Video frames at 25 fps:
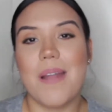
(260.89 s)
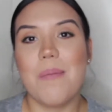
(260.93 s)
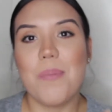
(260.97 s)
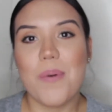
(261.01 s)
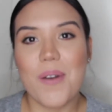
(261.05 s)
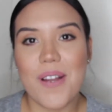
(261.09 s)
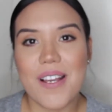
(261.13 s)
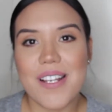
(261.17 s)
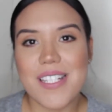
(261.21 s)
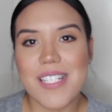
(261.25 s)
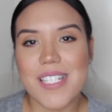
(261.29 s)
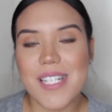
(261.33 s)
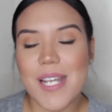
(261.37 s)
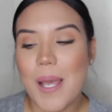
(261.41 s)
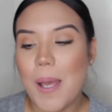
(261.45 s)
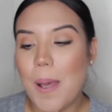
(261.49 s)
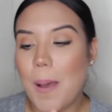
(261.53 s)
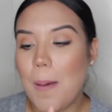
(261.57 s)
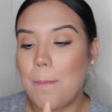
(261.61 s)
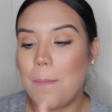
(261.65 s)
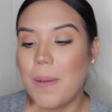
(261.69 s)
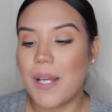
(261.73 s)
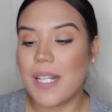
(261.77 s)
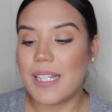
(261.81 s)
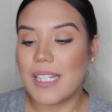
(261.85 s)
brush,
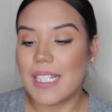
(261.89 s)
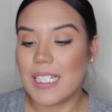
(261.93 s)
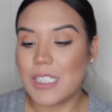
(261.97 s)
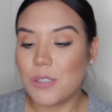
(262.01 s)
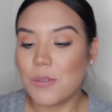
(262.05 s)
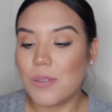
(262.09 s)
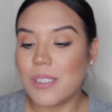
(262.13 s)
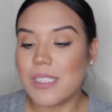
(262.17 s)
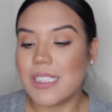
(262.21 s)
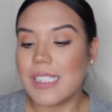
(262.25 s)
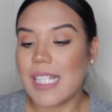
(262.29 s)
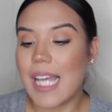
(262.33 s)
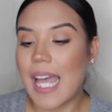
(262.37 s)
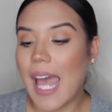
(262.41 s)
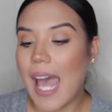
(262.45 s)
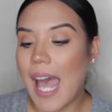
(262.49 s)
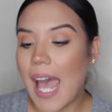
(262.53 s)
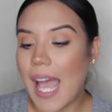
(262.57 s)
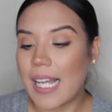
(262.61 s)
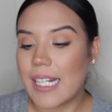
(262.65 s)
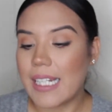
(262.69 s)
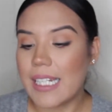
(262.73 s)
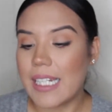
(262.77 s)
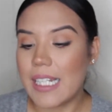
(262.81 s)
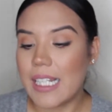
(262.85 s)
but this one's the
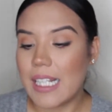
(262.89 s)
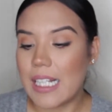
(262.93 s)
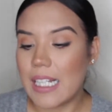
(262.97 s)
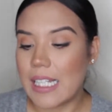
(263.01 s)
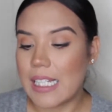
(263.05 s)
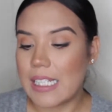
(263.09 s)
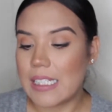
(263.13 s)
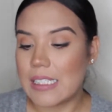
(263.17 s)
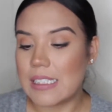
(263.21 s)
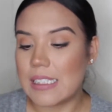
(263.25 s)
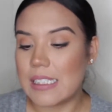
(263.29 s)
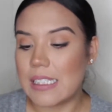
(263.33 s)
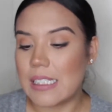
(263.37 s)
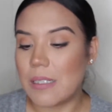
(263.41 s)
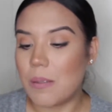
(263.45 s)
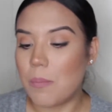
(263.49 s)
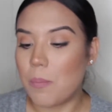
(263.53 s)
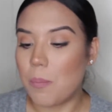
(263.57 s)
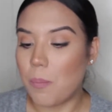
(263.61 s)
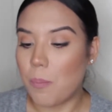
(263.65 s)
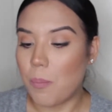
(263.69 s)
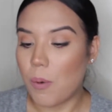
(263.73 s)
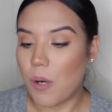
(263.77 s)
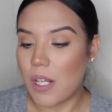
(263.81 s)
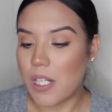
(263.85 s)
acne cleansing
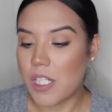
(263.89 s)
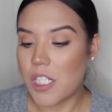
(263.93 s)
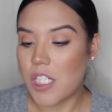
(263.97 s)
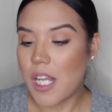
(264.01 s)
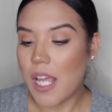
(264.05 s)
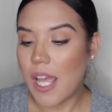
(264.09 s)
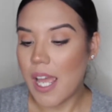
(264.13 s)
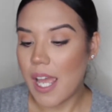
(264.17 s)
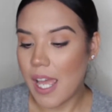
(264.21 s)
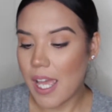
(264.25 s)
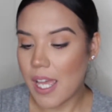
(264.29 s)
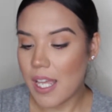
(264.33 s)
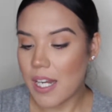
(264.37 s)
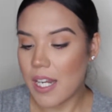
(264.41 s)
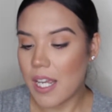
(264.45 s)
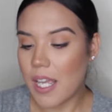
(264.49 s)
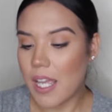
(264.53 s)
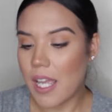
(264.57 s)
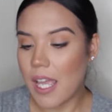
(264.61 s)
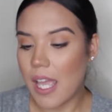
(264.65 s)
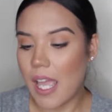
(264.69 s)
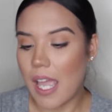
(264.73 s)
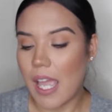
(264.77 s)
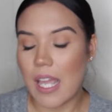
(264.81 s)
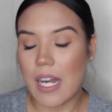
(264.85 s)
brush head,
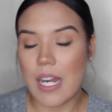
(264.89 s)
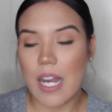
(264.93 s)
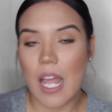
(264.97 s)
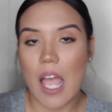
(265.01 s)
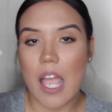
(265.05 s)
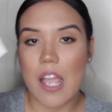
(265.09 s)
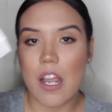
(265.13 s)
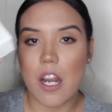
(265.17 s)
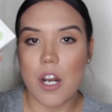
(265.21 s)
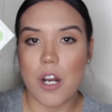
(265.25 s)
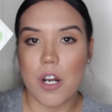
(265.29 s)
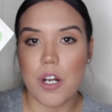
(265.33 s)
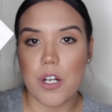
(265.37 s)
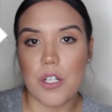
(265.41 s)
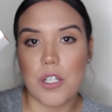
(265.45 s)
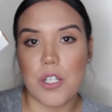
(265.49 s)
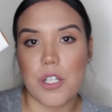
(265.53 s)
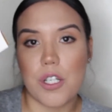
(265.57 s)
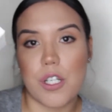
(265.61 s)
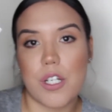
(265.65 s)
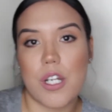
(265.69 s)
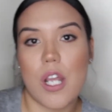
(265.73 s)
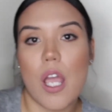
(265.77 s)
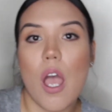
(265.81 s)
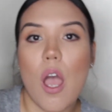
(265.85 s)
and I heard
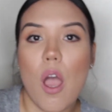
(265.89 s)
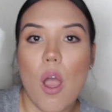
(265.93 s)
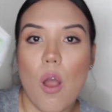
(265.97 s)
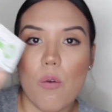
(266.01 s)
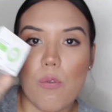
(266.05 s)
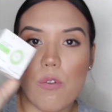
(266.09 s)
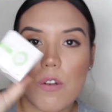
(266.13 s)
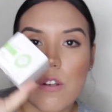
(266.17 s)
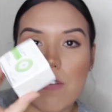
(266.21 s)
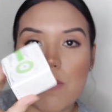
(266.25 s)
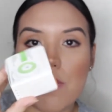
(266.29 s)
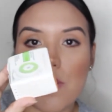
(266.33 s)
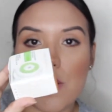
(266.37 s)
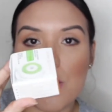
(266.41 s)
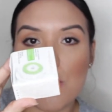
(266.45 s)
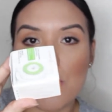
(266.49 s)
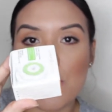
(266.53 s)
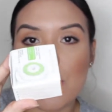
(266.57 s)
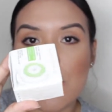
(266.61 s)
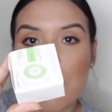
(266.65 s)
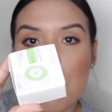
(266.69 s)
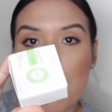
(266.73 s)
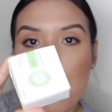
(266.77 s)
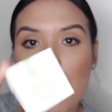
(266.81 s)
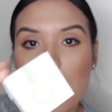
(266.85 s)
good
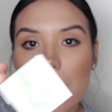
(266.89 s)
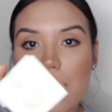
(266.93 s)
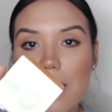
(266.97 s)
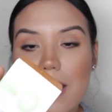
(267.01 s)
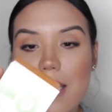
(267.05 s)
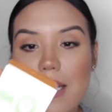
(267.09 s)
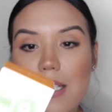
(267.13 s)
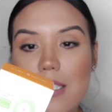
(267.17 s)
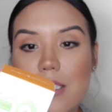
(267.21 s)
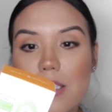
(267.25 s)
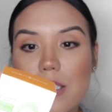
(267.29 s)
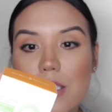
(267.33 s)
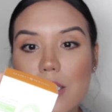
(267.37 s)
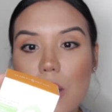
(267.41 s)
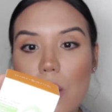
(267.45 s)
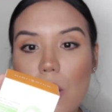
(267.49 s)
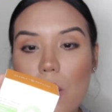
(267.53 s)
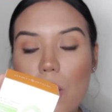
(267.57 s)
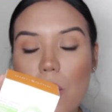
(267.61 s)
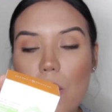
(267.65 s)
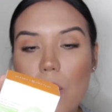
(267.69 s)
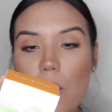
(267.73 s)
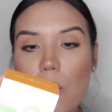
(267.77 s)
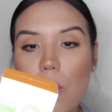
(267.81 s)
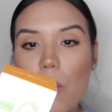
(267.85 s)
reviews about this,
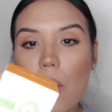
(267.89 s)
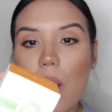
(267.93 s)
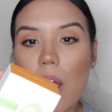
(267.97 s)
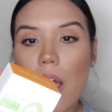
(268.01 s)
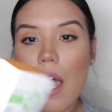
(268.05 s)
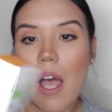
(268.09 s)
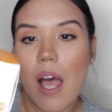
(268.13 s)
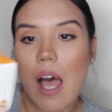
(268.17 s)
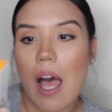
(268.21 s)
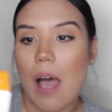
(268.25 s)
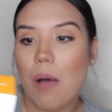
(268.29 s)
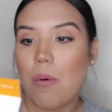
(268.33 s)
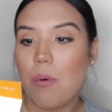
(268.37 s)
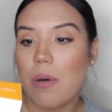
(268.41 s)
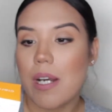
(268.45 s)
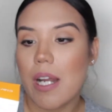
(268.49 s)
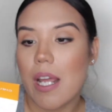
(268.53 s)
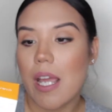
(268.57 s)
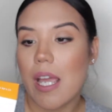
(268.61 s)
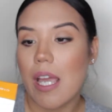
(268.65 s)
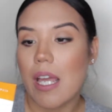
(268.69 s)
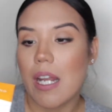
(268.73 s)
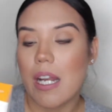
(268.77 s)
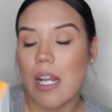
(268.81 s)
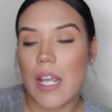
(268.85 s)
so I went
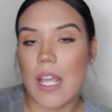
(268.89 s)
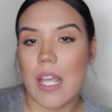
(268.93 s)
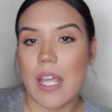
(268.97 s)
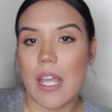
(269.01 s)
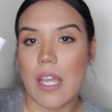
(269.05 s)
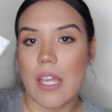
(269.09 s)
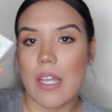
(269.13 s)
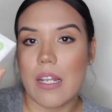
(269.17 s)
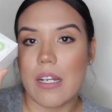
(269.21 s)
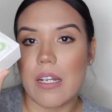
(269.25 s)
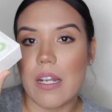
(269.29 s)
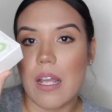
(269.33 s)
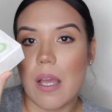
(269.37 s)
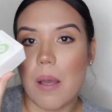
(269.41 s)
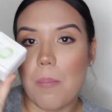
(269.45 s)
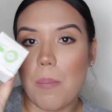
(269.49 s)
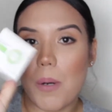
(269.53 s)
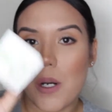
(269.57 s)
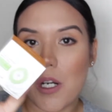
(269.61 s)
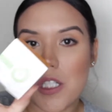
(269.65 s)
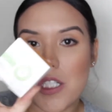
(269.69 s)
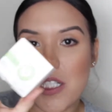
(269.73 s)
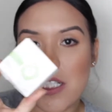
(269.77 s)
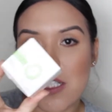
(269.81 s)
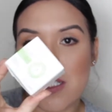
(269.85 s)
ahead and
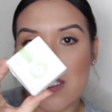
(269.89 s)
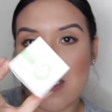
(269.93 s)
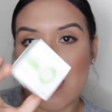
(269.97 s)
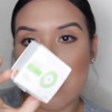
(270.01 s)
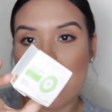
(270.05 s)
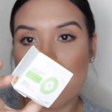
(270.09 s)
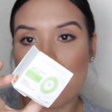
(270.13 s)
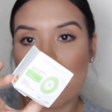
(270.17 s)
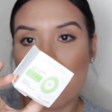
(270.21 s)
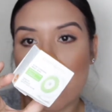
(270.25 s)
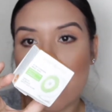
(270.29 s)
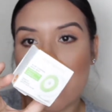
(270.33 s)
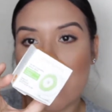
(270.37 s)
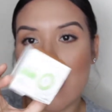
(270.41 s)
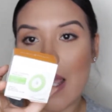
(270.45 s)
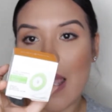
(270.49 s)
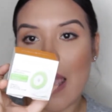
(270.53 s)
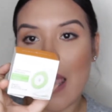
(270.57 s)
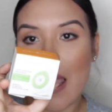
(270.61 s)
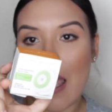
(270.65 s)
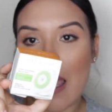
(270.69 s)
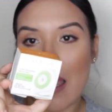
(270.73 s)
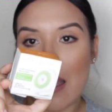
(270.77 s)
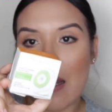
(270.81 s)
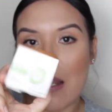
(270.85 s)
purchased this one,
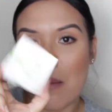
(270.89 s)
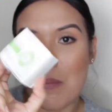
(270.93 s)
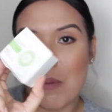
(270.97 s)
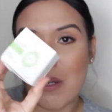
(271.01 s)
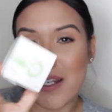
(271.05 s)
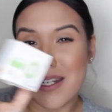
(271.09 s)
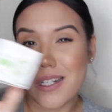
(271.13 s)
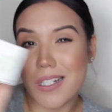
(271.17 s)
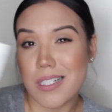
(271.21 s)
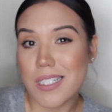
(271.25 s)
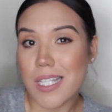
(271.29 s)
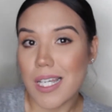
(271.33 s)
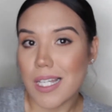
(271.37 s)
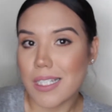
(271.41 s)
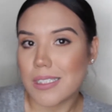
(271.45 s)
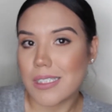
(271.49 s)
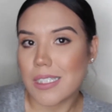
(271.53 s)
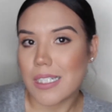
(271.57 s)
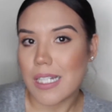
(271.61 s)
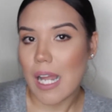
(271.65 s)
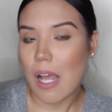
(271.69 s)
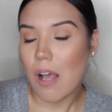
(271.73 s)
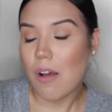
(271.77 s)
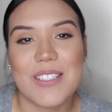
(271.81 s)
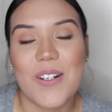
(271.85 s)
and I'm gonna test
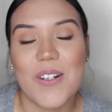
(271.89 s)
it out.